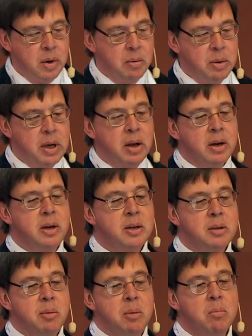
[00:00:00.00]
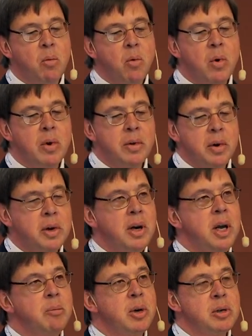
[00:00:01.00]
Modelica needs to be more than a
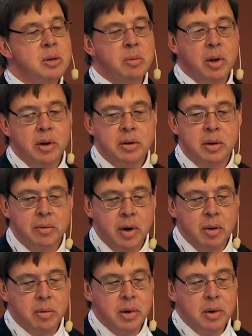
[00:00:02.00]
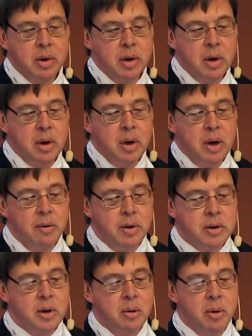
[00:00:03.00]
dynamic simulation environment if
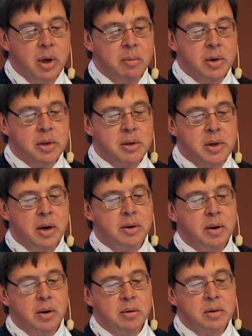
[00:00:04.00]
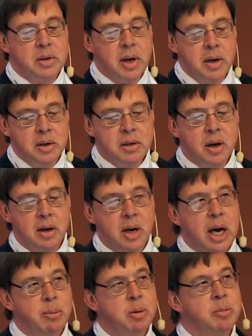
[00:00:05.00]
it's going to become a standard. Steady state,
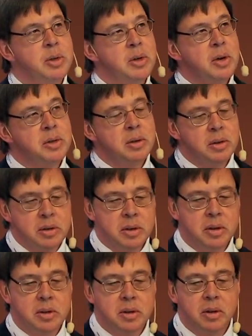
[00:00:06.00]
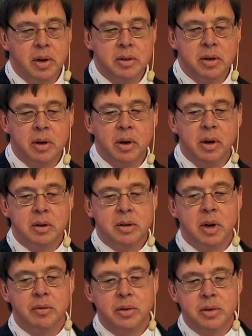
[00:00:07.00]
optimization, statistical engineering,
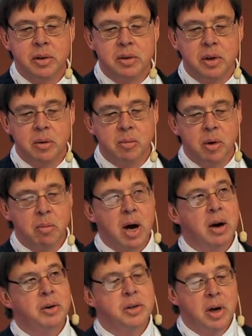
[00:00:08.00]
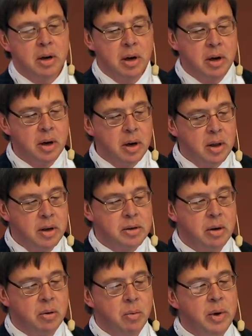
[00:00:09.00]
design for Six Sigma, model checking, these
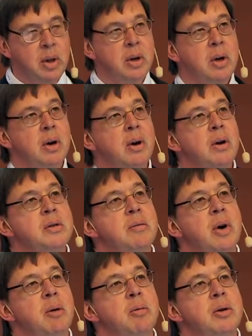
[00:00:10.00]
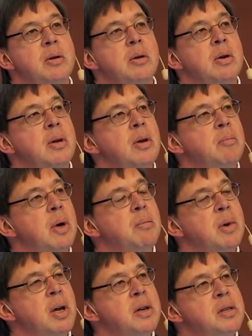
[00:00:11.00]
are really areas of opportunity.
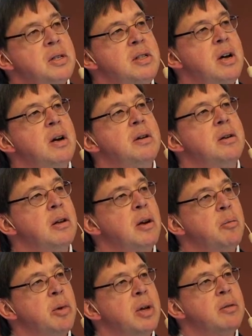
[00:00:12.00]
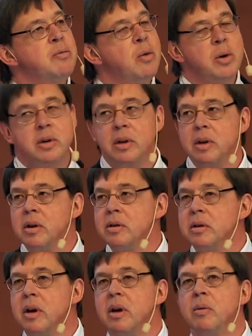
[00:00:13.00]
I'm kind of stunned a little bit. 14
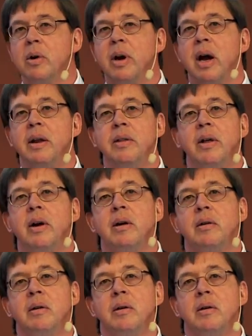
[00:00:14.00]
years later, we're not there.